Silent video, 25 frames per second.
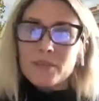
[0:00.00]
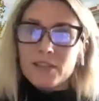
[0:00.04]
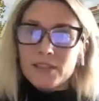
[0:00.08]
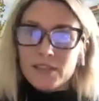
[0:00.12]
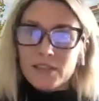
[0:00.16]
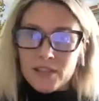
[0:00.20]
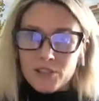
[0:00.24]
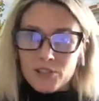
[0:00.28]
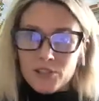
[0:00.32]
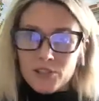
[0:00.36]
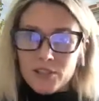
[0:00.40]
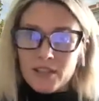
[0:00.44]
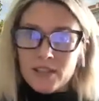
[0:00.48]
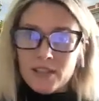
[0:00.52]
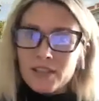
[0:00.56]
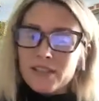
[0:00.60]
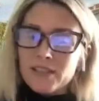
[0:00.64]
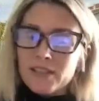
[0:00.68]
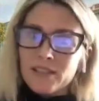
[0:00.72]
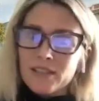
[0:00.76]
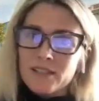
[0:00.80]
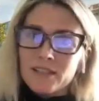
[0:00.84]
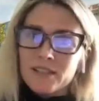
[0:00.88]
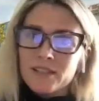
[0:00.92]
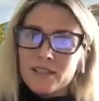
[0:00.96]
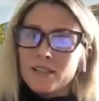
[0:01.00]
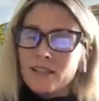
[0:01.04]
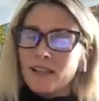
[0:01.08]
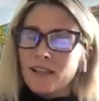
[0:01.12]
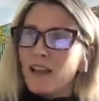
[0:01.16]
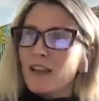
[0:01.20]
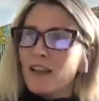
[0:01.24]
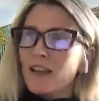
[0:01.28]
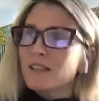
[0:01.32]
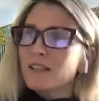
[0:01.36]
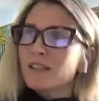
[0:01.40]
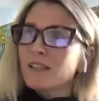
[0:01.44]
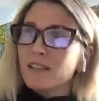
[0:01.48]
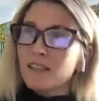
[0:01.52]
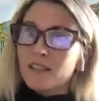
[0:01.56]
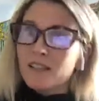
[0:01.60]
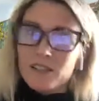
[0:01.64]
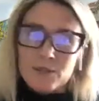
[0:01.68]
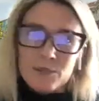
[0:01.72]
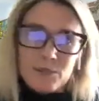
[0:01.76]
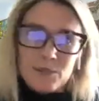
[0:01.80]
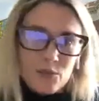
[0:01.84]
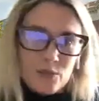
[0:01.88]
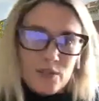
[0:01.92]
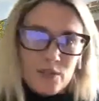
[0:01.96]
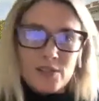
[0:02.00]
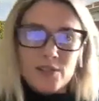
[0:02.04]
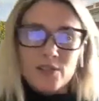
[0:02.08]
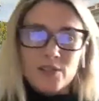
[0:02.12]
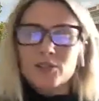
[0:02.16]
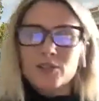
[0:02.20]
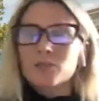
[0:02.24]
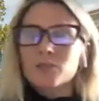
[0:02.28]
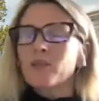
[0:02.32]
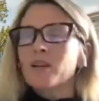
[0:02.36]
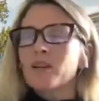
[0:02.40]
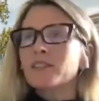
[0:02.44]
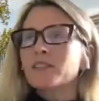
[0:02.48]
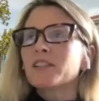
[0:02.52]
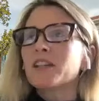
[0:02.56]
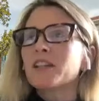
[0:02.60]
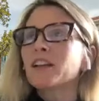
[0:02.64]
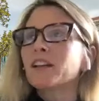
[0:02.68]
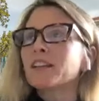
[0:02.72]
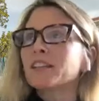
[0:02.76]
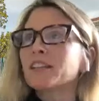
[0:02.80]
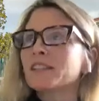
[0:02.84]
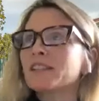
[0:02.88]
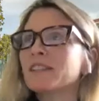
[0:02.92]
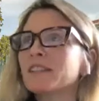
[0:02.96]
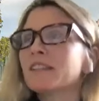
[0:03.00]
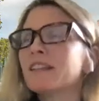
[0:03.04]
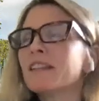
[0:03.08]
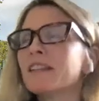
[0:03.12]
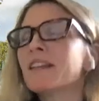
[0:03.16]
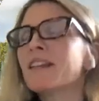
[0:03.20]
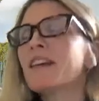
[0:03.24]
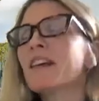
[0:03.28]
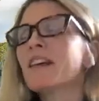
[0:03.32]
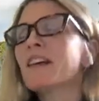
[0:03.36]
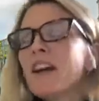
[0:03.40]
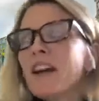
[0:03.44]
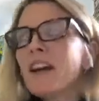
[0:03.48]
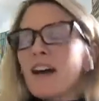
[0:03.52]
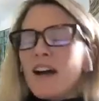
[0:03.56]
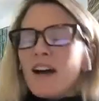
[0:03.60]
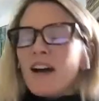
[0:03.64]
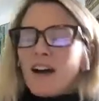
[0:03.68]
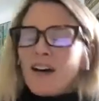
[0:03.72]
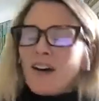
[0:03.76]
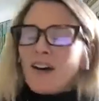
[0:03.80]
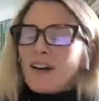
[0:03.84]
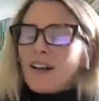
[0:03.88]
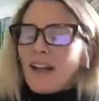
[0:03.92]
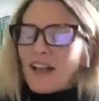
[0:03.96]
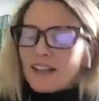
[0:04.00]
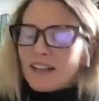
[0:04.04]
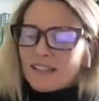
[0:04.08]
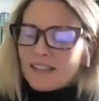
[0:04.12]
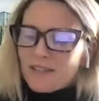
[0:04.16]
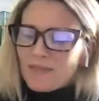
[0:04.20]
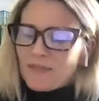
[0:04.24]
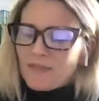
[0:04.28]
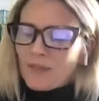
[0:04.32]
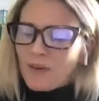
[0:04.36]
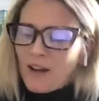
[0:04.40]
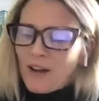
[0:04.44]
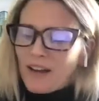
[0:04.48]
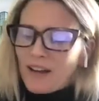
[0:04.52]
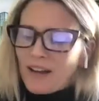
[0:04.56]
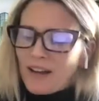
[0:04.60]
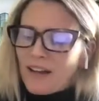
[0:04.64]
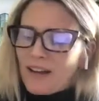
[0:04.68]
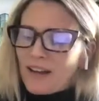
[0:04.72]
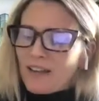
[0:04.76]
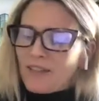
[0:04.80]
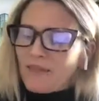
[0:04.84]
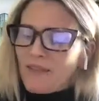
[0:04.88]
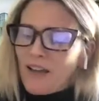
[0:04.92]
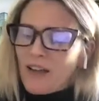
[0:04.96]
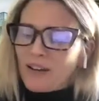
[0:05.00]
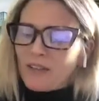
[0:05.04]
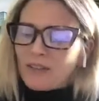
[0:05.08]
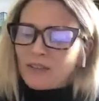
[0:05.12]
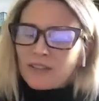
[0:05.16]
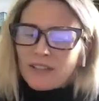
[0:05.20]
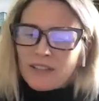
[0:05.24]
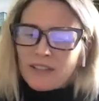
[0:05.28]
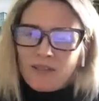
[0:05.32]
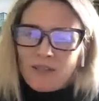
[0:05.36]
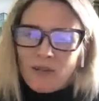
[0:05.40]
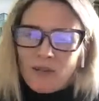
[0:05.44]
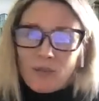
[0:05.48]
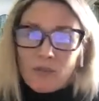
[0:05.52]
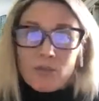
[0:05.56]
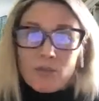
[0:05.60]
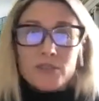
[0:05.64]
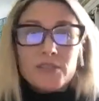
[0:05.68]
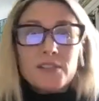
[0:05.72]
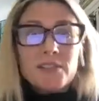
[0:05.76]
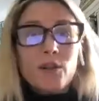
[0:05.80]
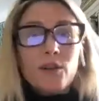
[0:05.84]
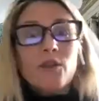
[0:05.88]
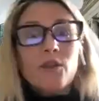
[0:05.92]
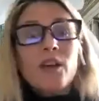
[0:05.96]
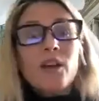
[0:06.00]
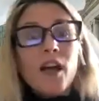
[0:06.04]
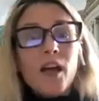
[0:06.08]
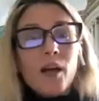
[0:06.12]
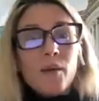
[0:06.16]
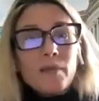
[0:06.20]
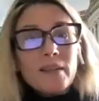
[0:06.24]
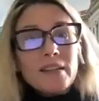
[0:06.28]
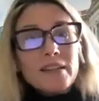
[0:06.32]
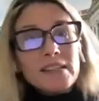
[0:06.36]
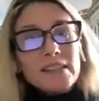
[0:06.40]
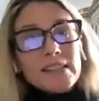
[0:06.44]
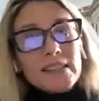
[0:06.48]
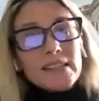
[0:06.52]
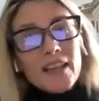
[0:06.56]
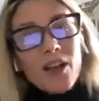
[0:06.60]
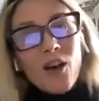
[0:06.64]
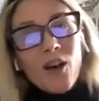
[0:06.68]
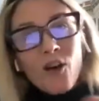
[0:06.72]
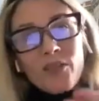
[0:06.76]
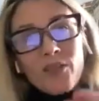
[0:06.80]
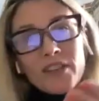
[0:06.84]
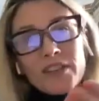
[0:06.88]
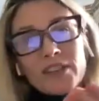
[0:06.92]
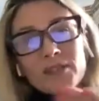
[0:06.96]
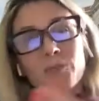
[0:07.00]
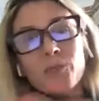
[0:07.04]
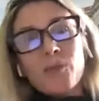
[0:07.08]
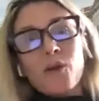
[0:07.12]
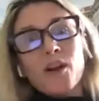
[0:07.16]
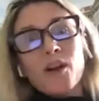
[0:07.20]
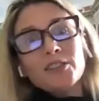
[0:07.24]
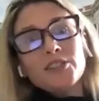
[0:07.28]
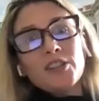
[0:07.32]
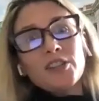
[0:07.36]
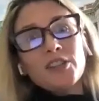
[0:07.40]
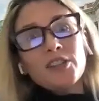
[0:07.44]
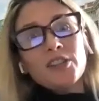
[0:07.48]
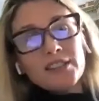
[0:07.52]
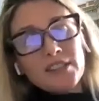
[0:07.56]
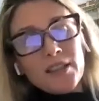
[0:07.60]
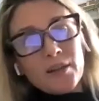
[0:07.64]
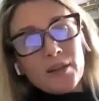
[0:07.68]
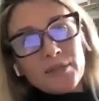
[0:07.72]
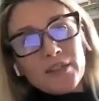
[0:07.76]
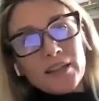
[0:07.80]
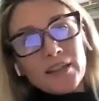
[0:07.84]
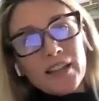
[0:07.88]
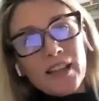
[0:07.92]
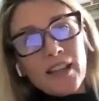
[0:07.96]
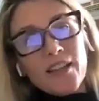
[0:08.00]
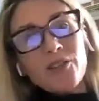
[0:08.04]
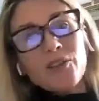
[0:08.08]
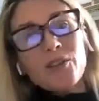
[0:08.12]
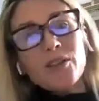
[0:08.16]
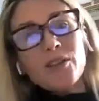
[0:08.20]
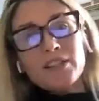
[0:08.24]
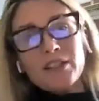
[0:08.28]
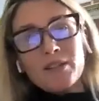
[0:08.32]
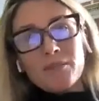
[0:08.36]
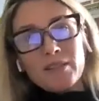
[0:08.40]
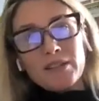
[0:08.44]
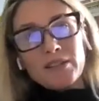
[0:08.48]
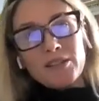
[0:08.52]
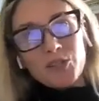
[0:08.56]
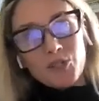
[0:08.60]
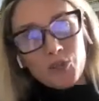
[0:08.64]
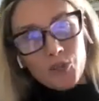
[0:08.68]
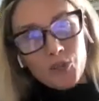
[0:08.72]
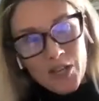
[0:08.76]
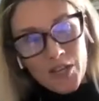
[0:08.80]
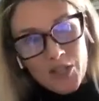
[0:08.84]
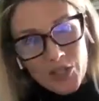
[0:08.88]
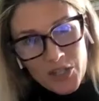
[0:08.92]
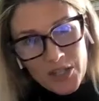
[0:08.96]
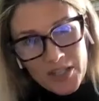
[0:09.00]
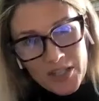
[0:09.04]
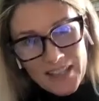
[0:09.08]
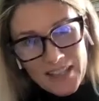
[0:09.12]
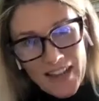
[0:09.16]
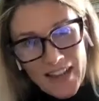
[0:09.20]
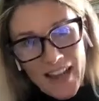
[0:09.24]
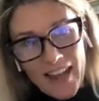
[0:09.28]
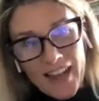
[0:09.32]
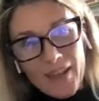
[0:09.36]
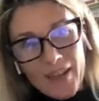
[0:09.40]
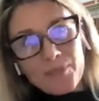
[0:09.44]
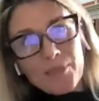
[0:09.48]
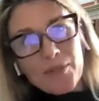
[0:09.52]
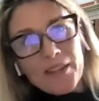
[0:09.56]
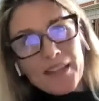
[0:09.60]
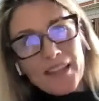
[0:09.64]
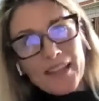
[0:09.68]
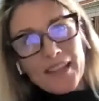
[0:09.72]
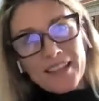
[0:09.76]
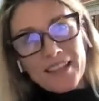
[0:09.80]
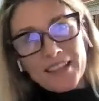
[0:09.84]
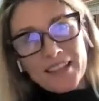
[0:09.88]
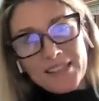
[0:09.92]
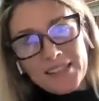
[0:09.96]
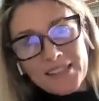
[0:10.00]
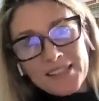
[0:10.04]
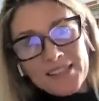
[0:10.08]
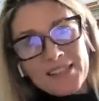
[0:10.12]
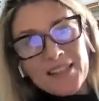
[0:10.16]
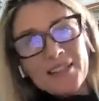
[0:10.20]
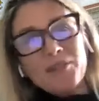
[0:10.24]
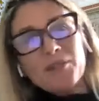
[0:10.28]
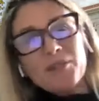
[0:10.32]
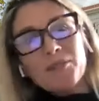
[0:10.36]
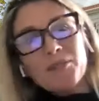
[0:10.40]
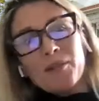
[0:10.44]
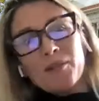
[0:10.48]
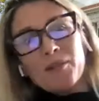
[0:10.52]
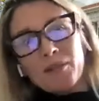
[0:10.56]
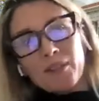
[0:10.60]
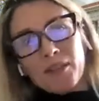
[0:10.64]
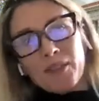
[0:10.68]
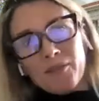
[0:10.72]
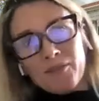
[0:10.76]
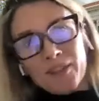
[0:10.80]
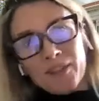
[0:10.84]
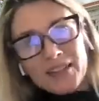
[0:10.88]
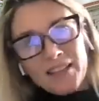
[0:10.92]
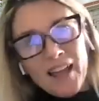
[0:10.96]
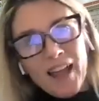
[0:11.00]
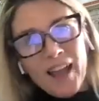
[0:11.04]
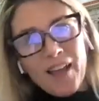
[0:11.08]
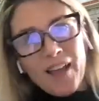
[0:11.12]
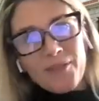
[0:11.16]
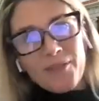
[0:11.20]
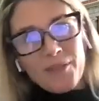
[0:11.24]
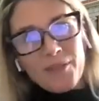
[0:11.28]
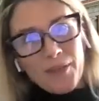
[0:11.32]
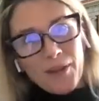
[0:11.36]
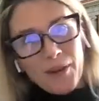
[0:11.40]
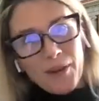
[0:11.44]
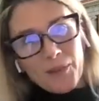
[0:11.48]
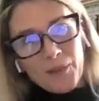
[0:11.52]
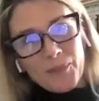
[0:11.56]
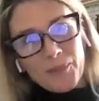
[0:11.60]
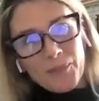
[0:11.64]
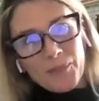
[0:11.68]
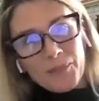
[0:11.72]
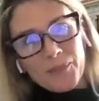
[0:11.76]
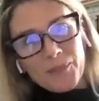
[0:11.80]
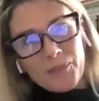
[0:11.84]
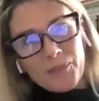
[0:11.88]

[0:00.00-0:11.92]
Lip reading: decisions and systems research projects and all kinds of great final deliverables. So come and see all these projects come together at demonstration day, please. It would be really fun to have you there.